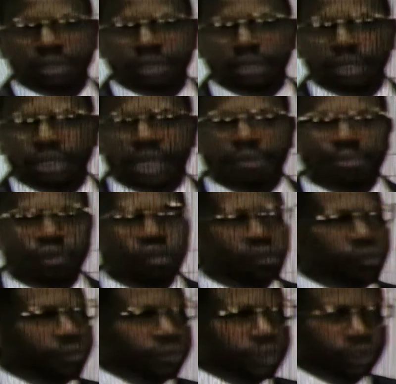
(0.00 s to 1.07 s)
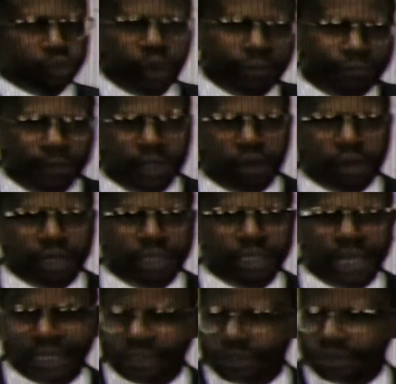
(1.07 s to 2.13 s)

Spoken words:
They move swiftly on the desert.